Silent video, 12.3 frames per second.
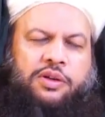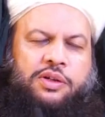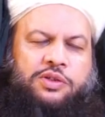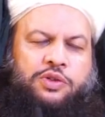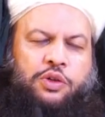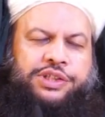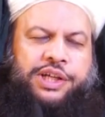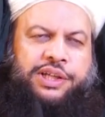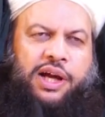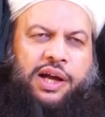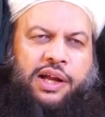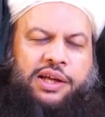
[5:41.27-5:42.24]
So
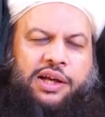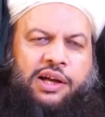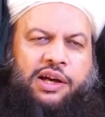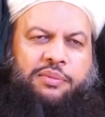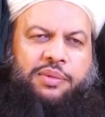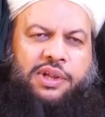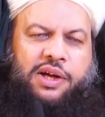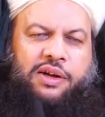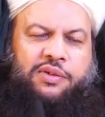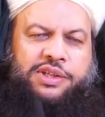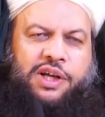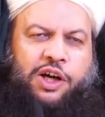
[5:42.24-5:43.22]
Sayyidina Ali Karramallah
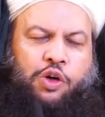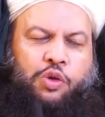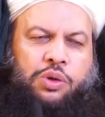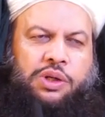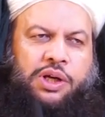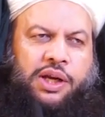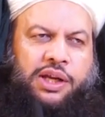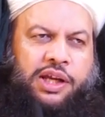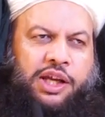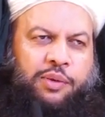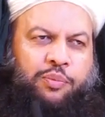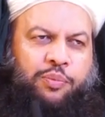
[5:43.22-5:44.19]
Wajahul
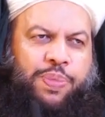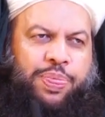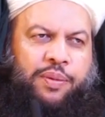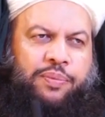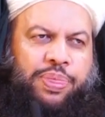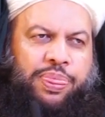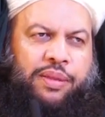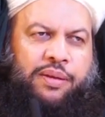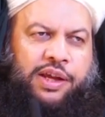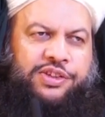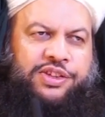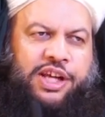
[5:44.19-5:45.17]
Kareem
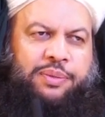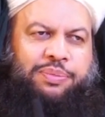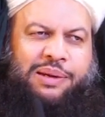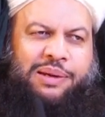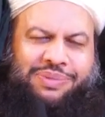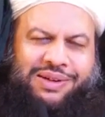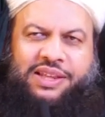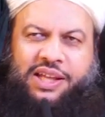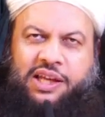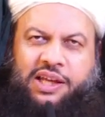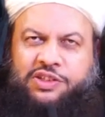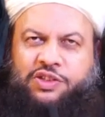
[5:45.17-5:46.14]
he said, People
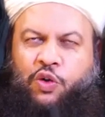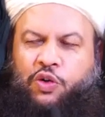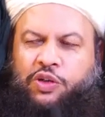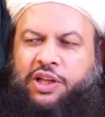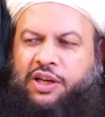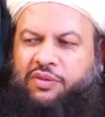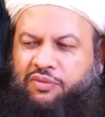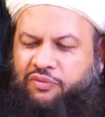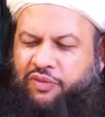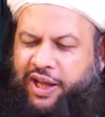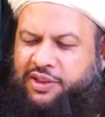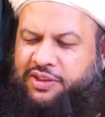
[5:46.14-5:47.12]
think so that
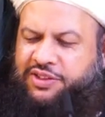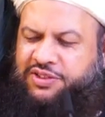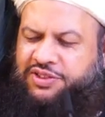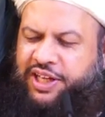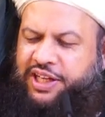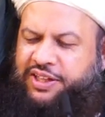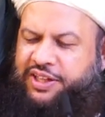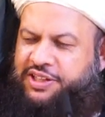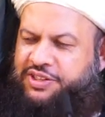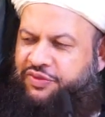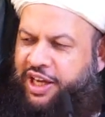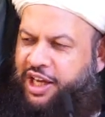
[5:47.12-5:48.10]
wealth,
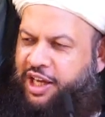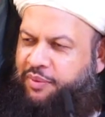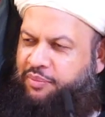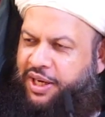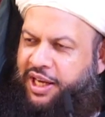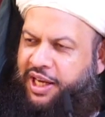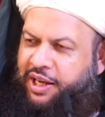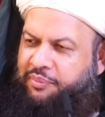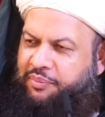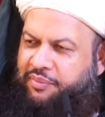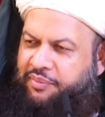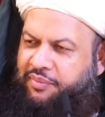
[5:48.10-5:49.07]
status, fame,
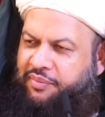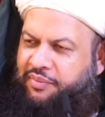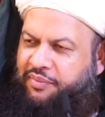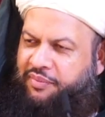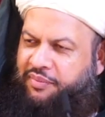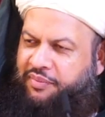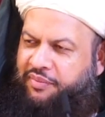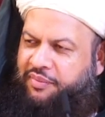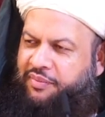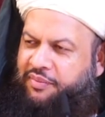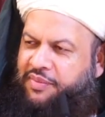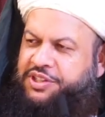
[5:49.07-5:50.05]
name
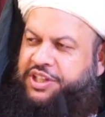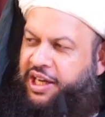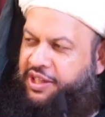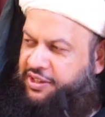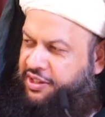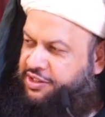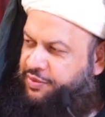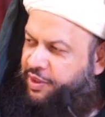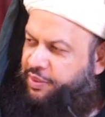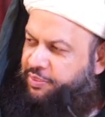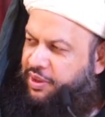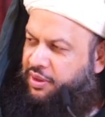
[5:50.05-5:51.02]
changes
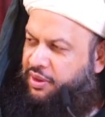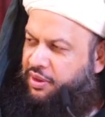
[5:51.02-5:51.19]
people.